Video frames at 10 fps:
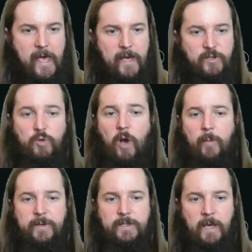2
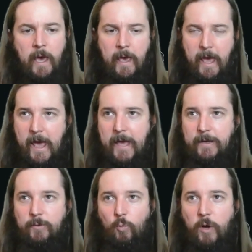copies,
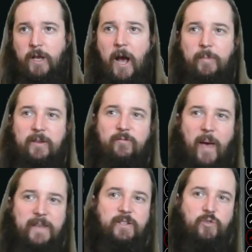and 1 copy of
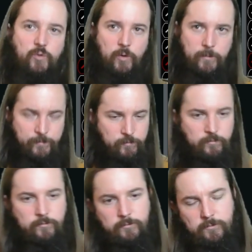Pest Control,
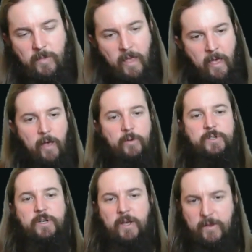
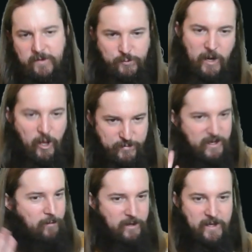which this one helps
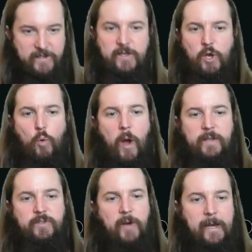out against the Go
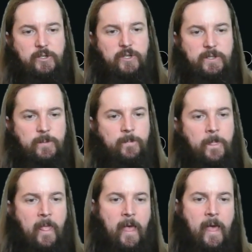Wide strategies.
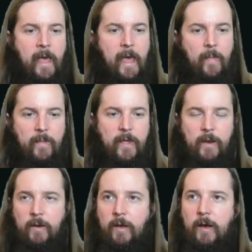And
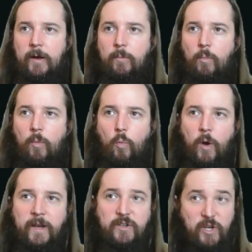then
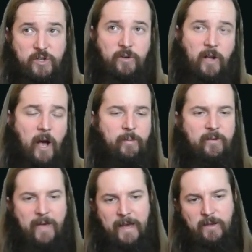1 additional copy
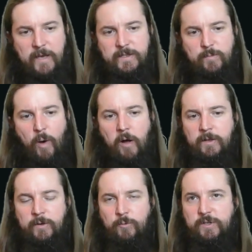of Analyze the
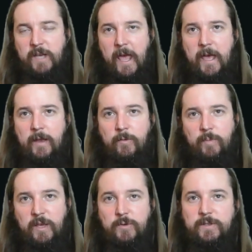Pollen, which can
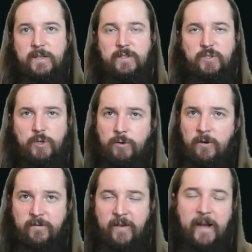be used as a
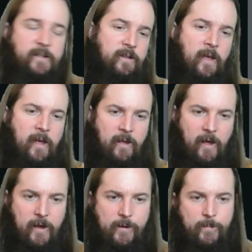tutor effect,
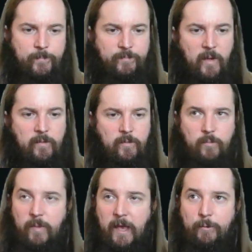
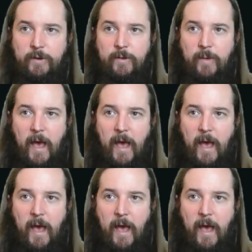being able to